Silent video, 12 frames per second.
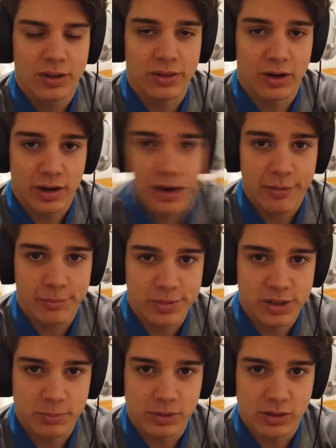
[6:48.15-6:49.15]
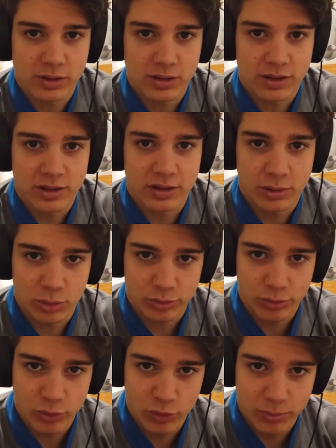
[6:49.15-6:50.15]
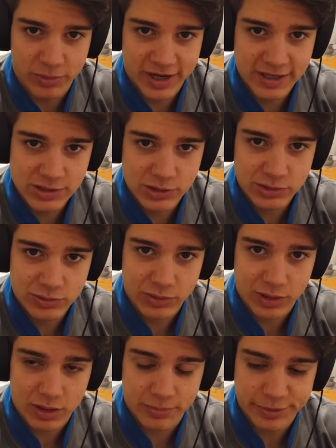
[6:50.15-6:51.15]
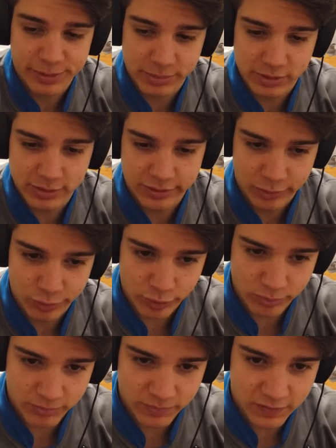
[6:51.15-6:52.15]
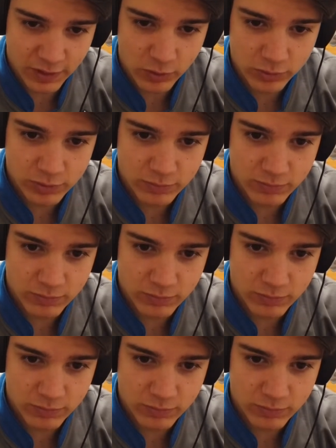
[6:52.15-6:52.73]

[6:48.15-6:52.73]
There are people in the room next to you, there are people in the room down